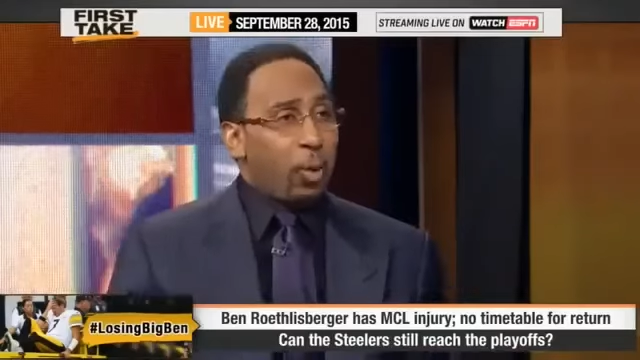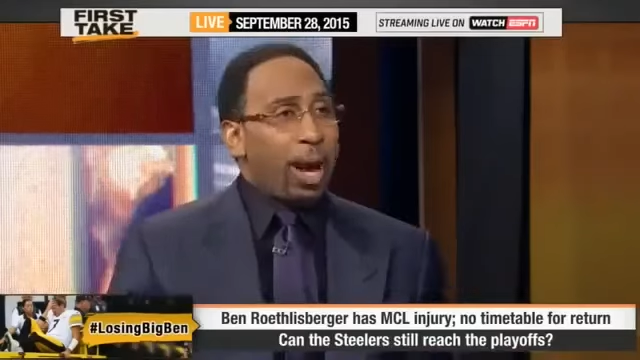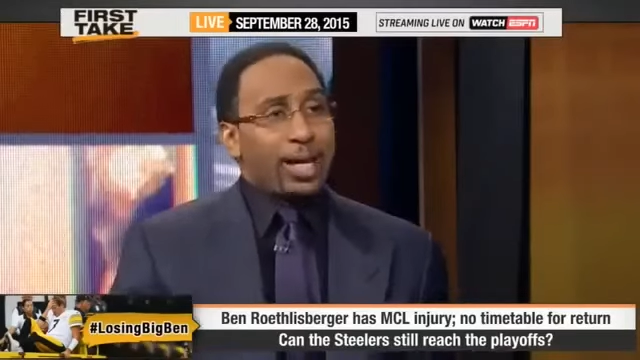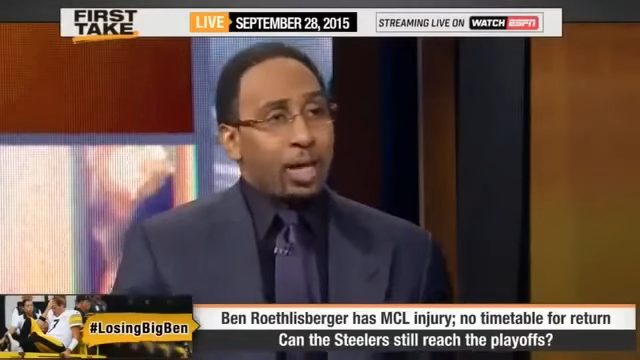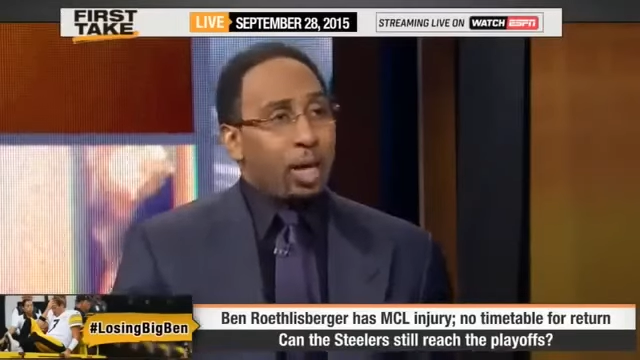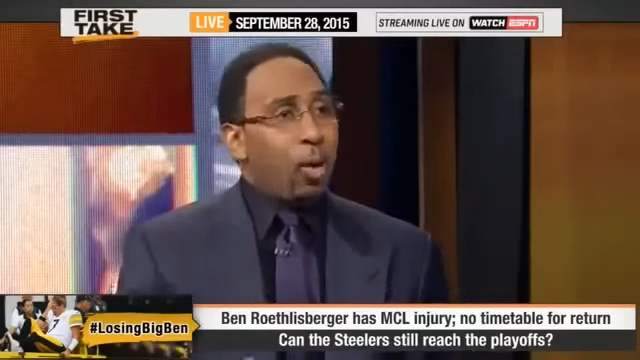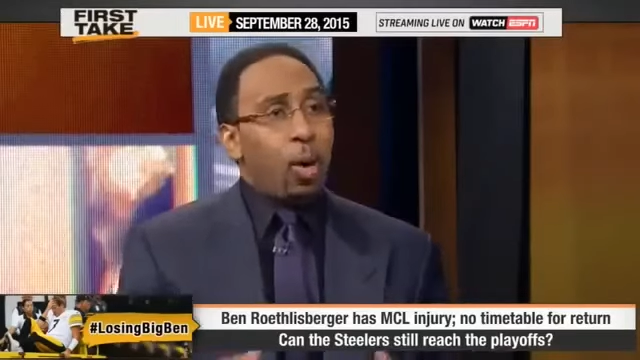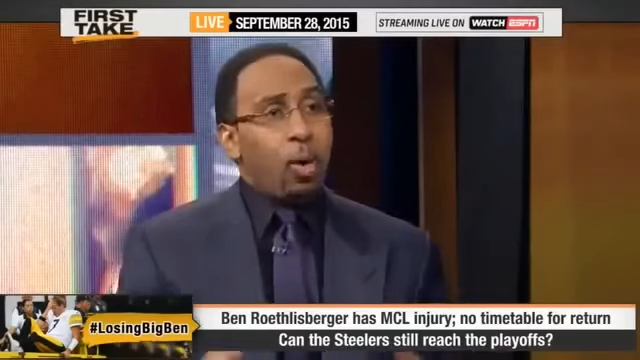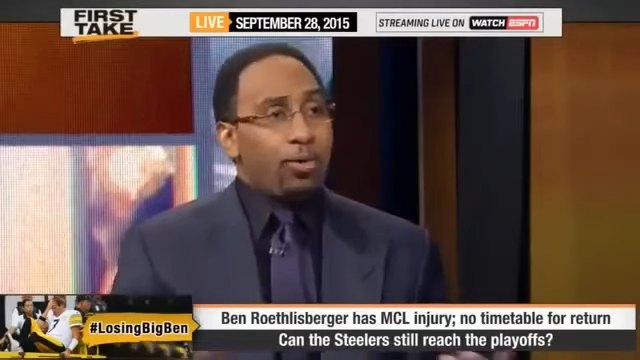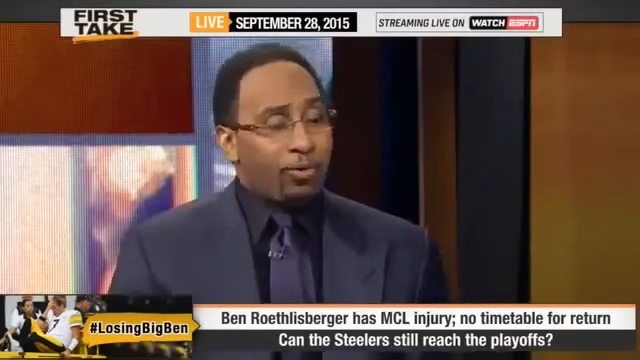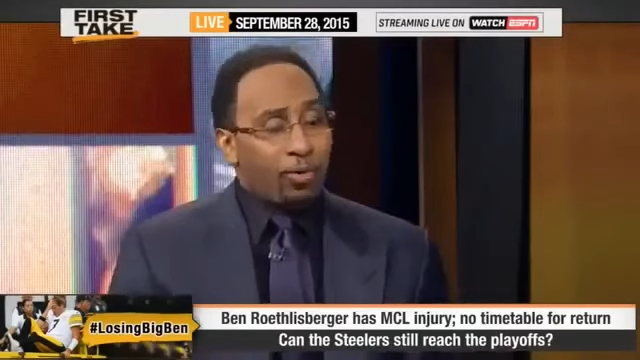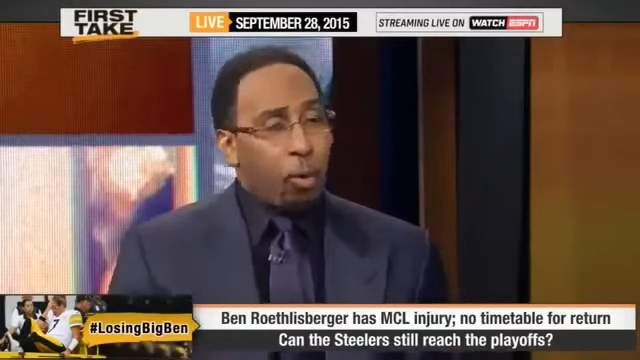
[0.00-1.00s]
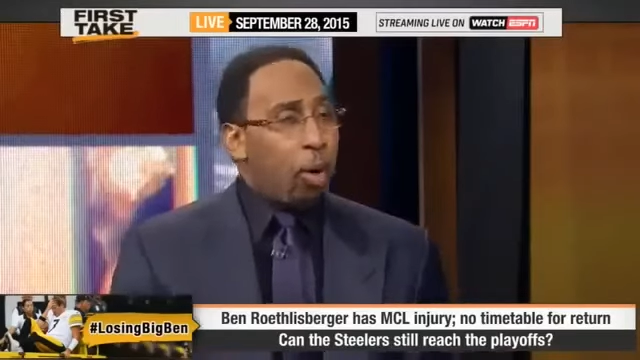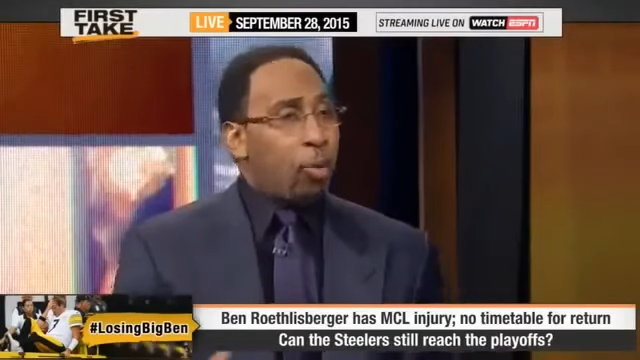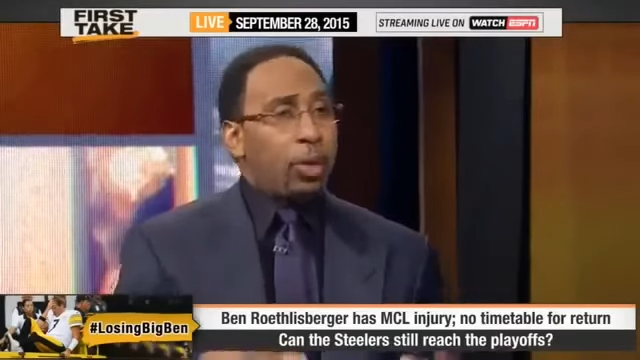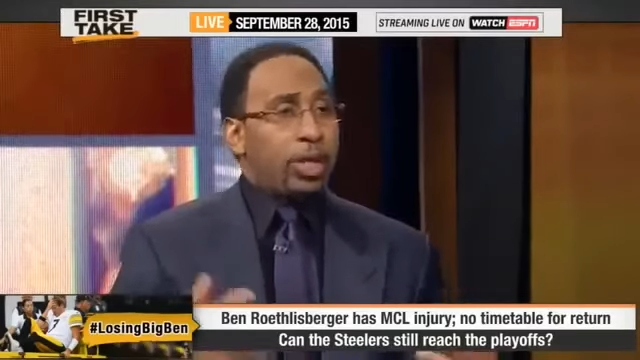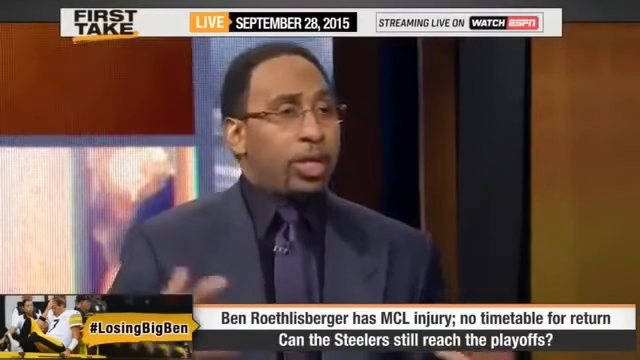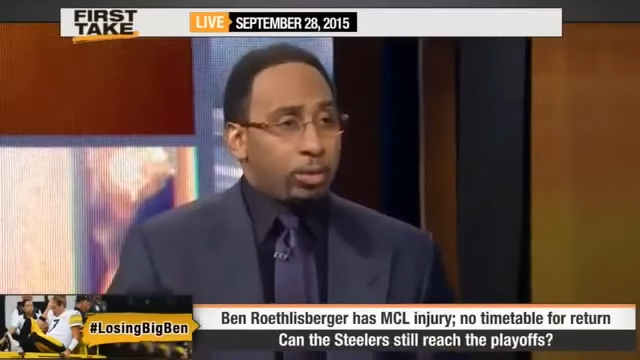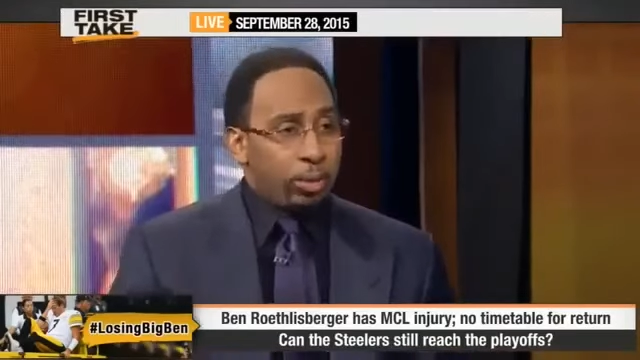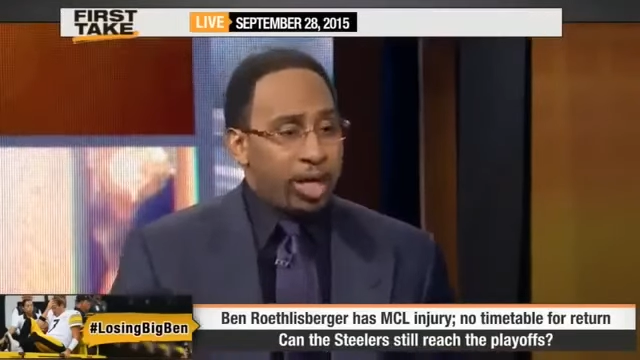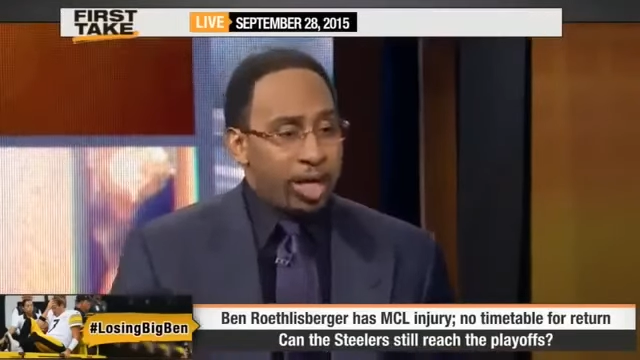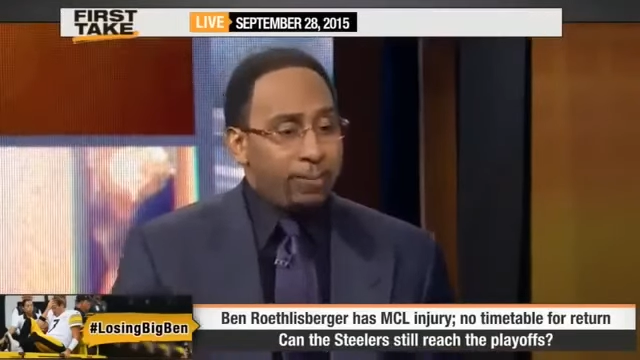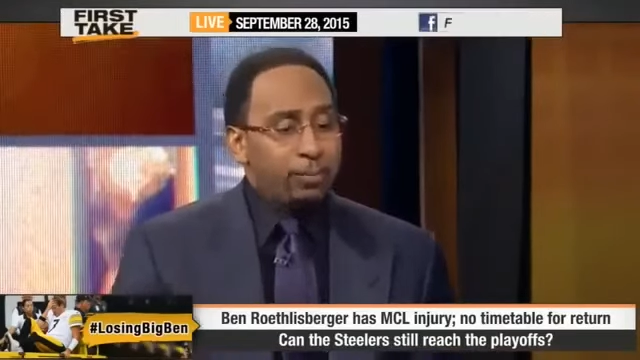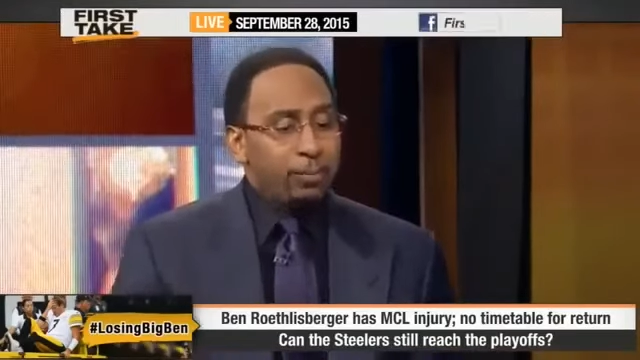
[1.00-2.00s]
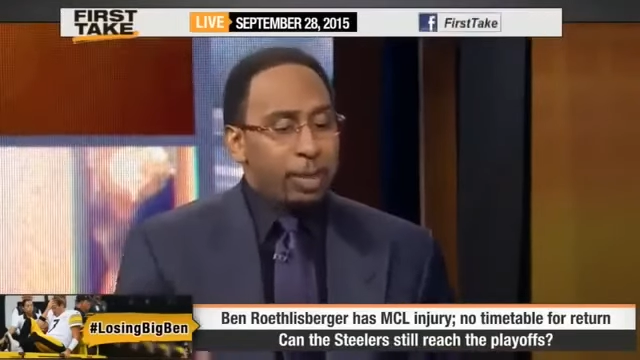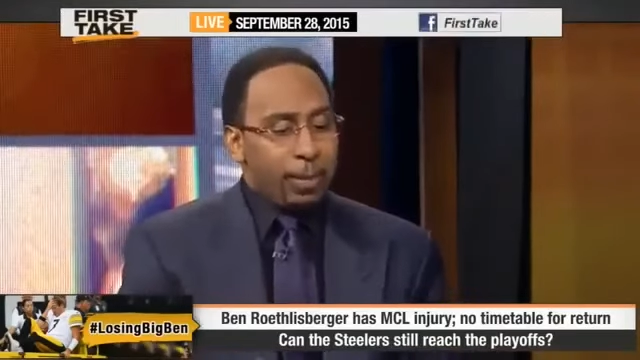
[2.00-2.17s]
the wagon, go 0-4, 1-3.